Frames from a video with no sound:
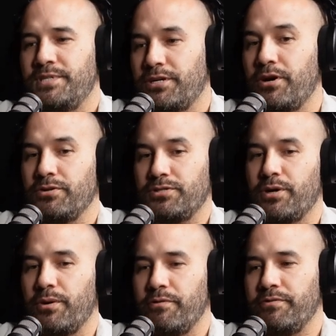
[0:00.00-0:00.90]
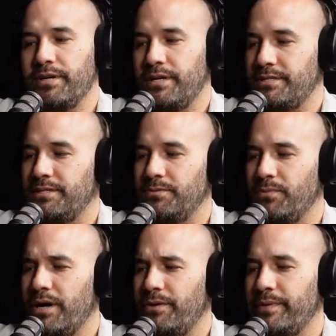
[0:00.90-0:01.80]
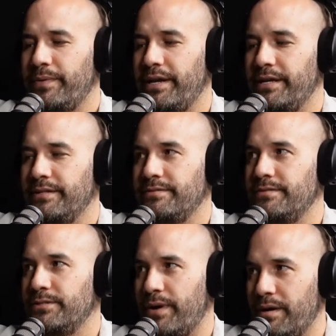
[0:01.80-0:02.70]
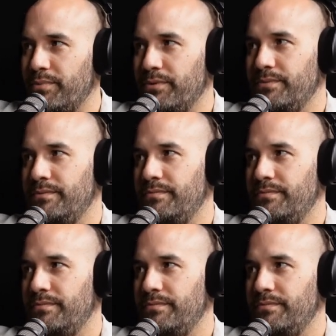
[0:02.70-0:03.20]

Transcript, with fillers: to go to go over. And I said to him, why are we waiting till April?